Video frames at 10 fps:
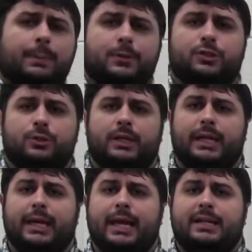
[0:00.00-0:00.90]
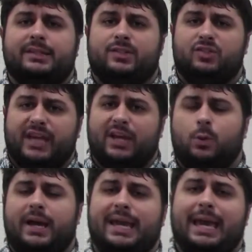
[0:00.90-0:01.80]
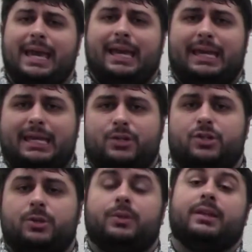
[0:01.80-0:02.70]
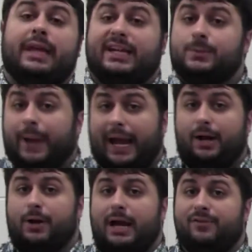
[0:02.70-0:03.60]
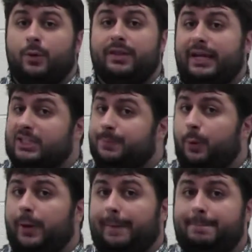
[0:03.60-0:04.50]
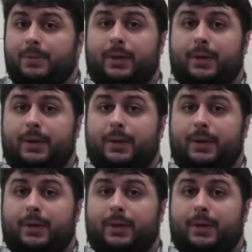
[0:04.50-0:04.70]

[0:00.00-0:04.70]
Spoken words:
opportunity to segue into the next paragraph or the next point.